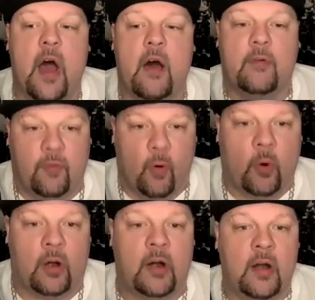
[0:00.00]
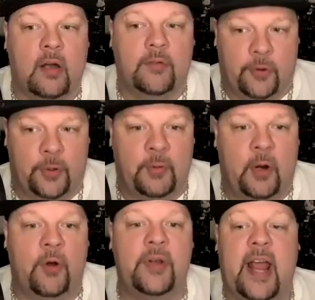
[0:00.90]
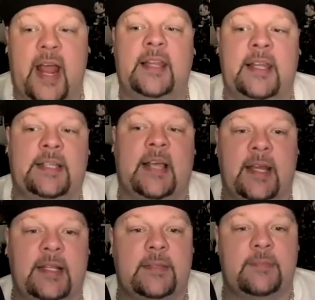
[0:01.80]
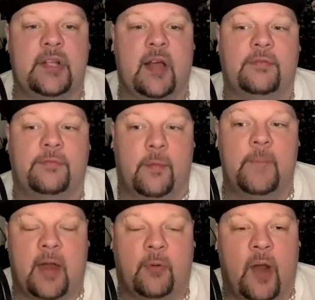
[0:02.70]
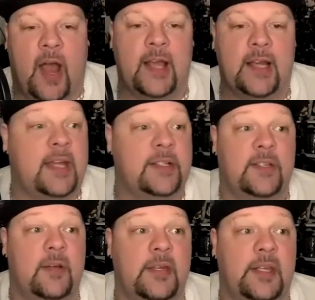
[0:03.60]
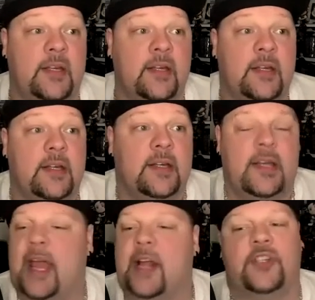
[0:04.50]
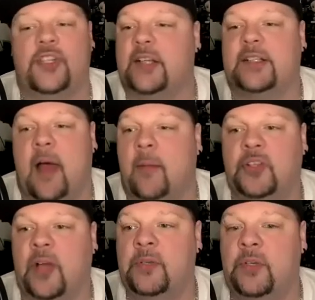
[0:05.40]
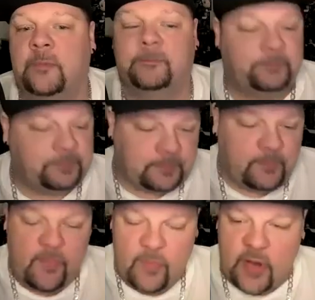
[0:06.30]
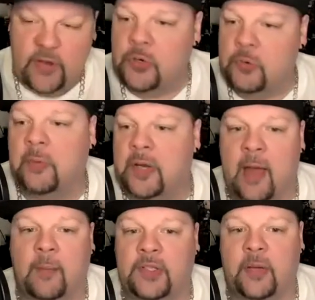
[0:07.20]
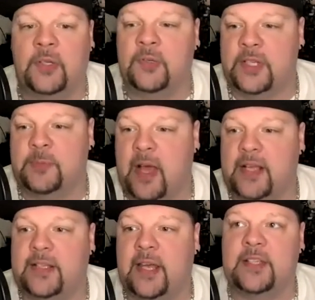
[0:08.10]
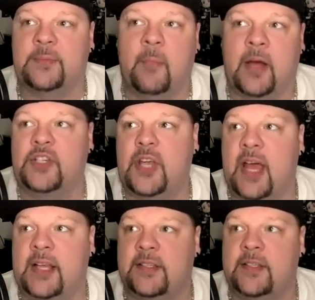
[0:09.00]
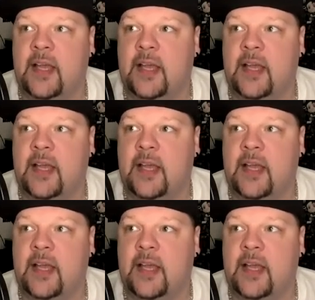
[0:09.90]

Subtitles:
for Fury Road and they tied in some stuff for Battle Riot. And it's just MLW doing what MLW does best. And as much as